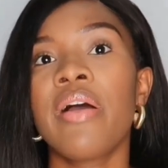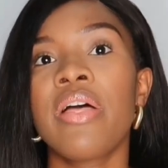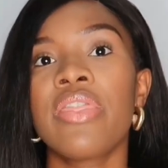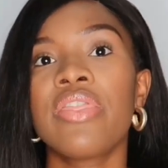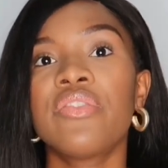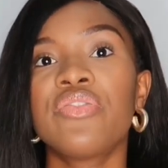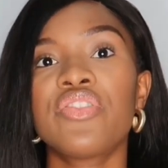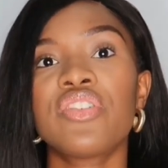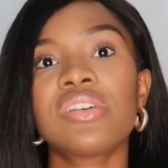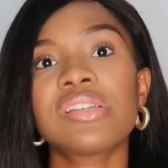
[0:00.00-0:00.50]

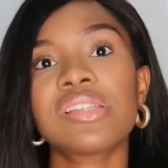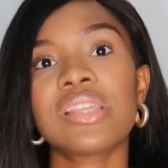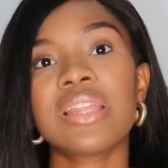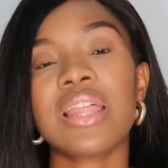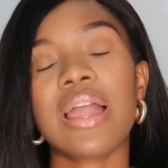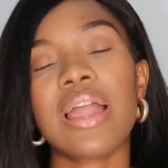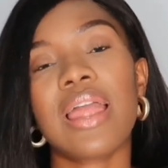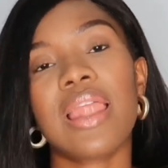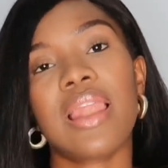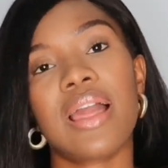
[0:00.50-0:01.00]
The first
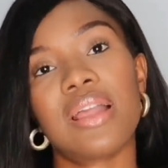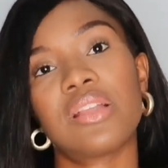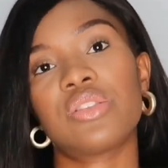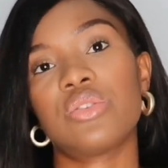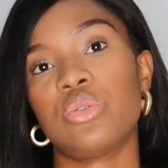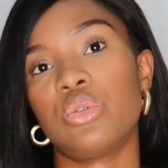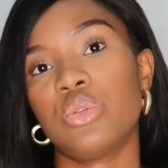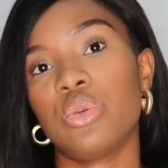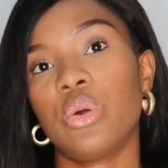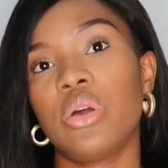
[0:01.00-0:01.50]
thing I like to
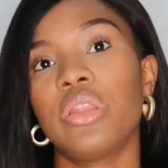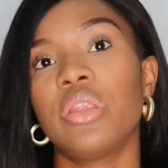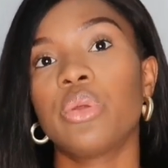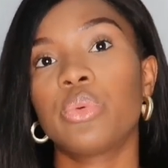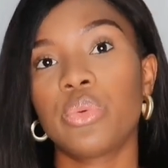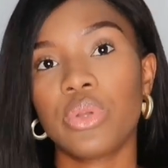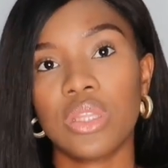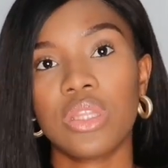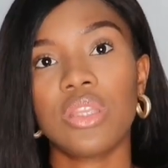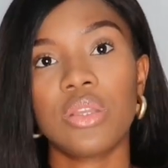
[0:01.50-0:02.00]
do on a
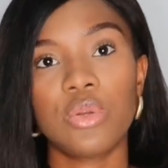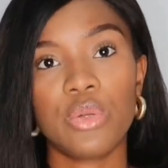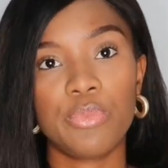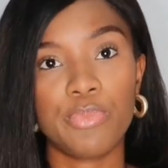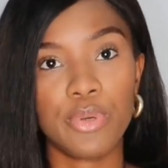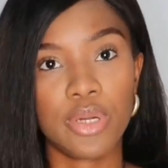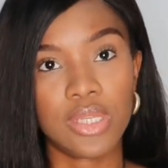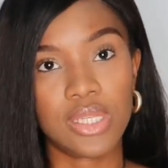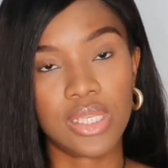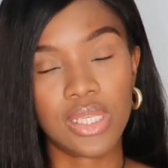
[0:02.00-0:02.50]
really good
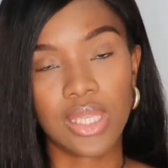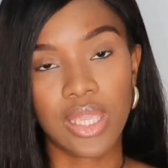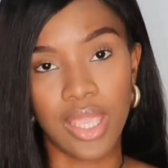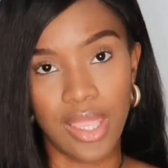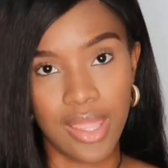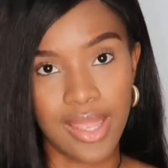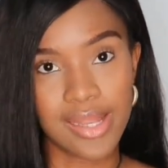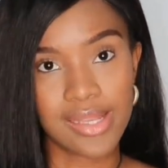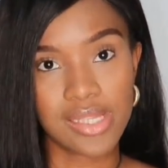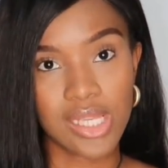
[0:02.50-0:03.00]
body
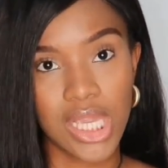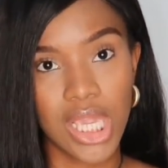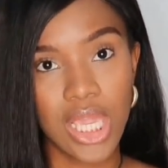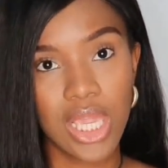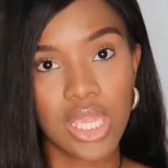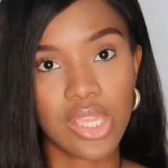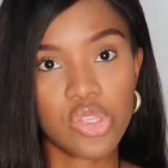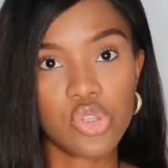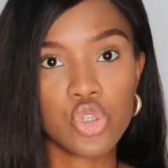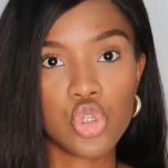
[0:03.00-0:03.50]
care day
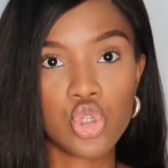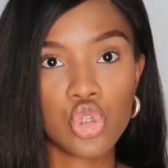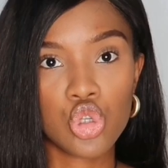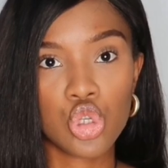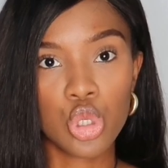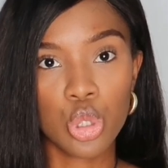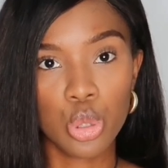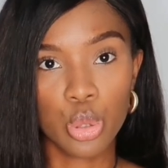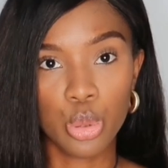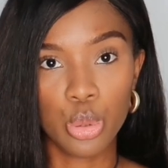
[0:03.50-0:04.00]
is
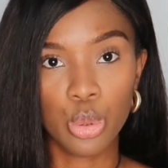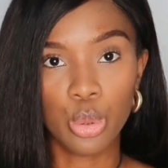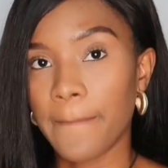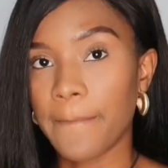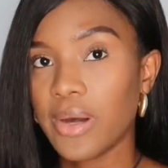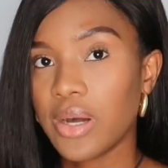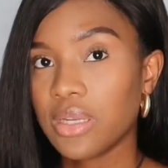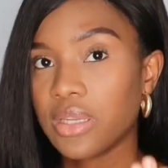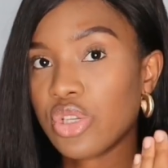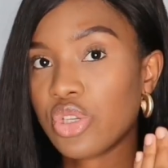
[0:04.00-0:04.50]
to
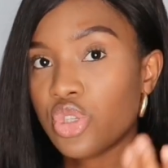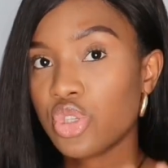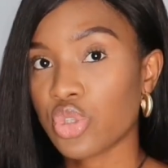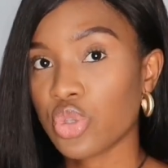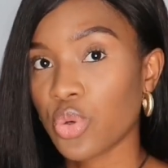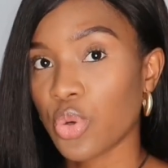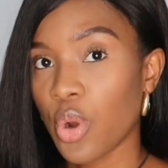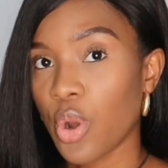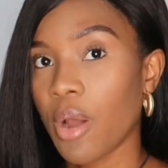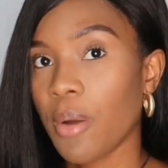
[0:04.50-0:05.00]
body
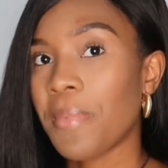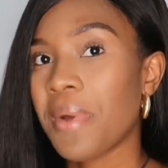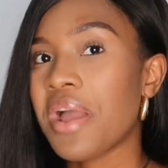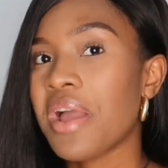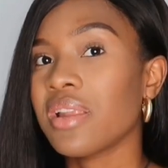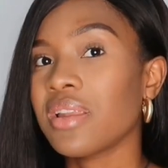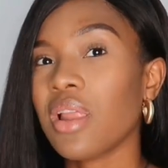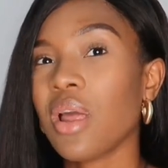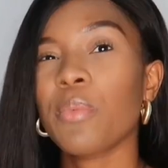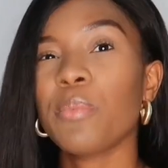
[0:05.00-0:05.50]
scrub.
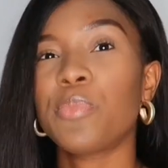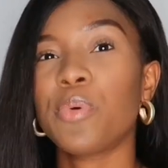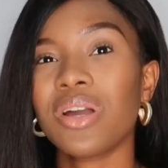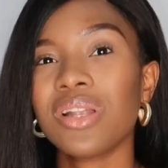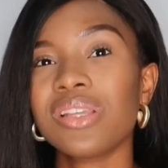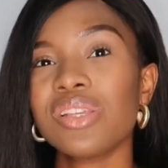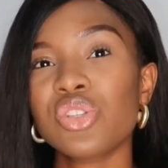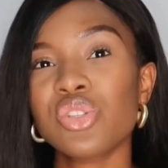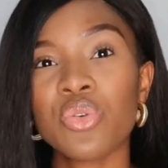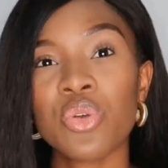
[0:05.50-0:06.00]
Now,
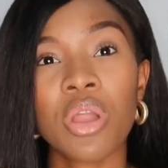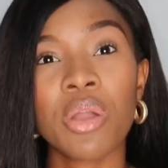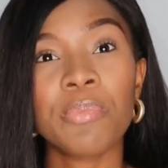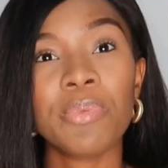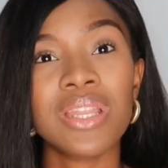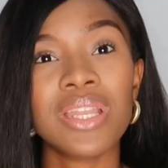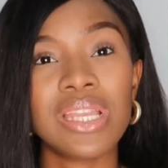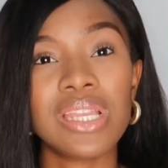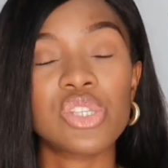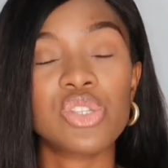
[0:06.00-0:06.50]
body
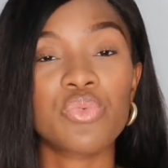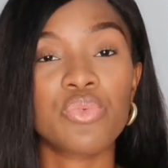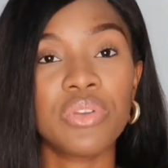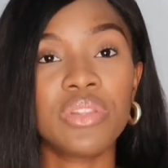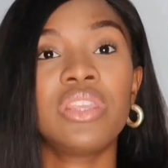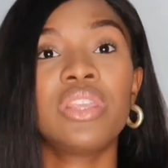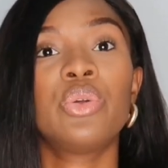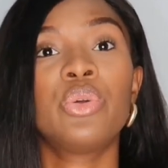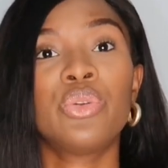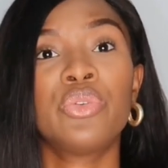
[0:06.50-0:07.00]
scrubbing is
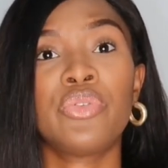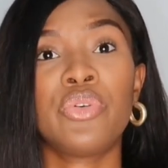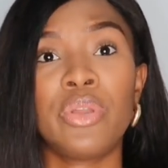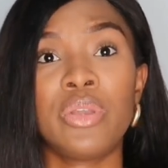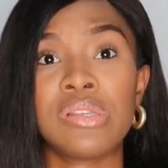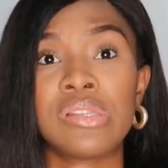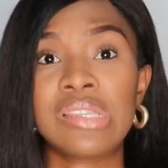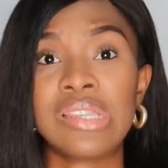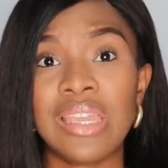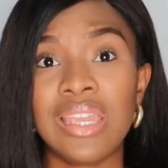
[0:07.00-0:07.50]
really good for
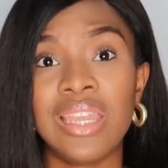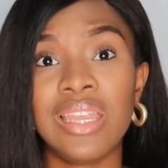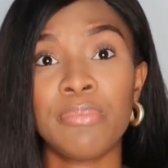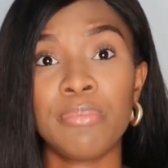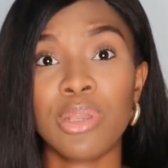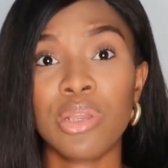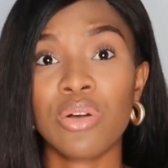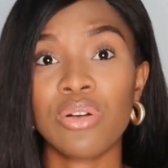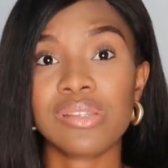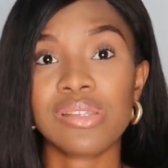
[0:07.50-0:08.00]
your skin
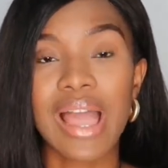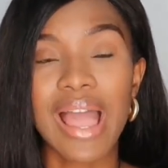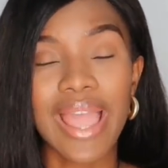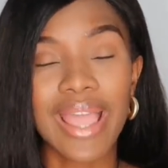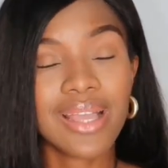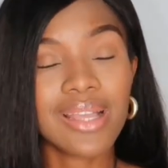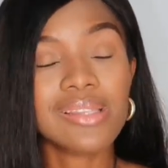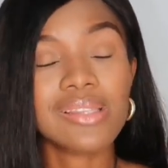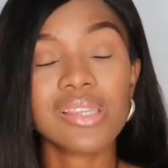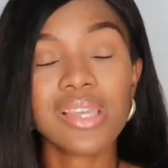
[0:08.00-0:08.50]
because I
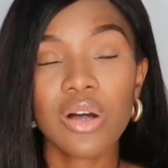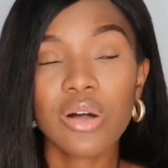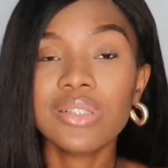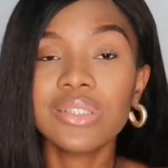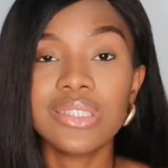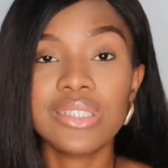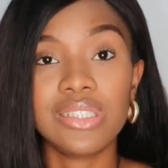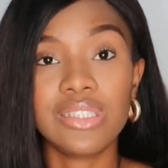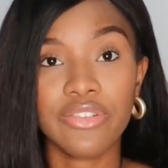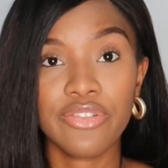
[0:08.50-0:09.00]
can tell
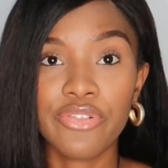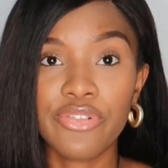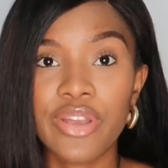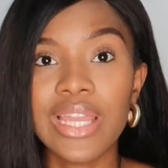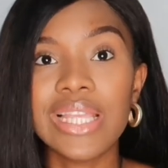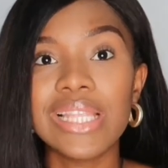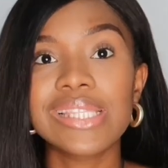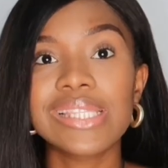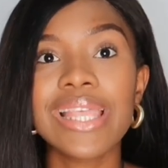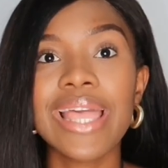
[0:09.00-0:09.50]
the
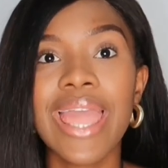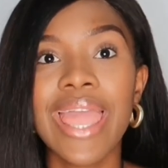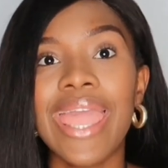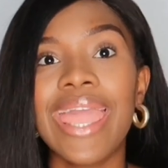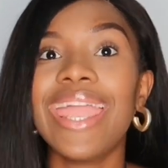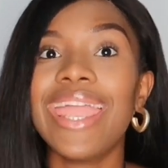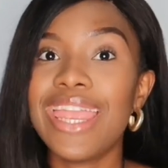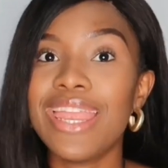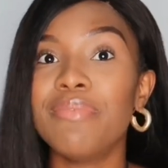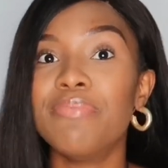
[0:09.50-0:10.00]
difference
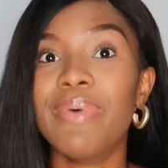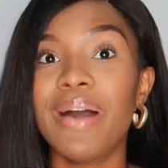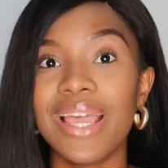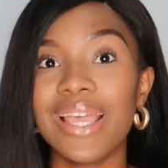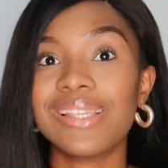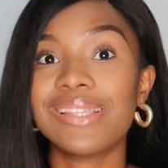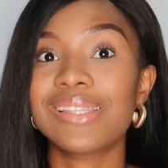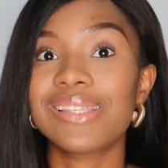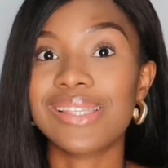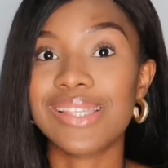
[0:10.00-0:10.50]
in my
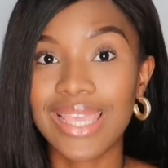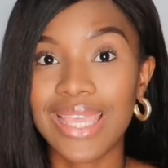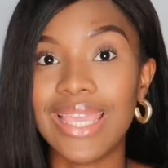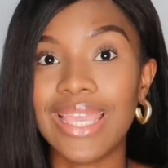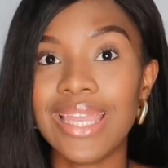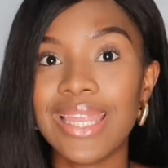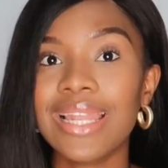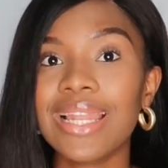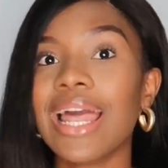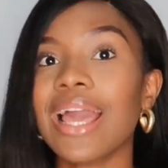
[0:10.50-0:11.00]

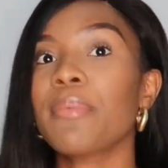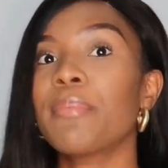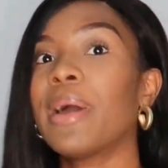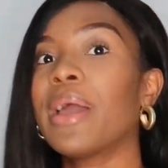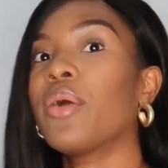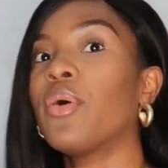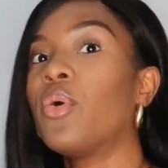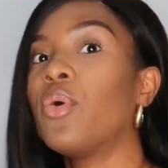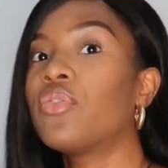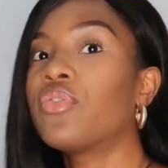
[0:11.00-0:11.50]
skin, like
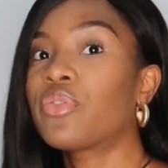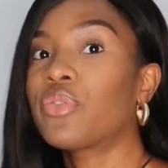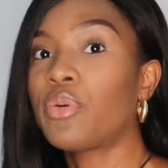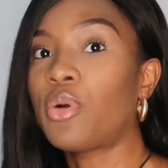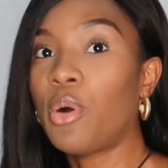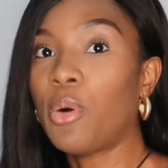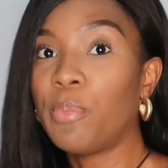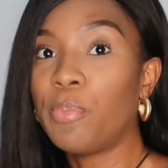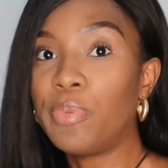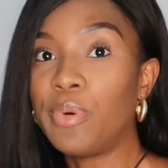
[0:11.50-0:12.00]
my
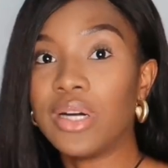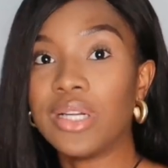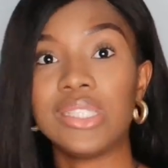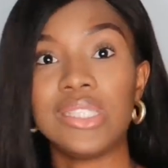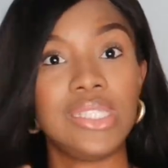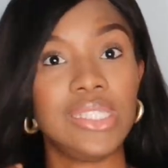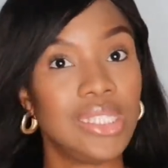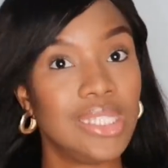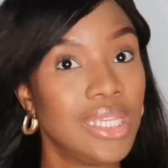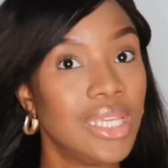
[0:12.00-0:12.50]
overall
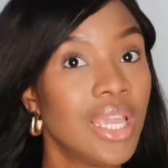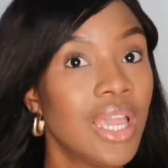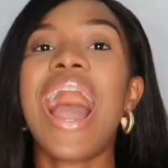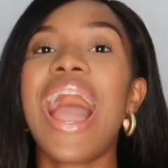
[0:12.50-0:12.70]
body.